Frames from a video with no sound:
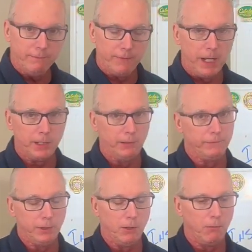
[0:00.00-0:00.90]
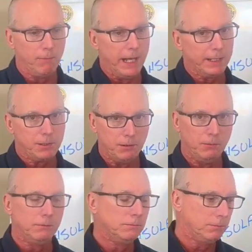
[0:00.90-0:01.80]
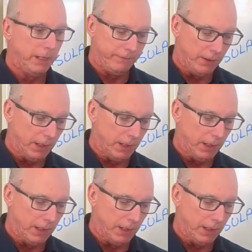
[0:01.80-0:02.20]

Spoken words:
value if you go back to, if you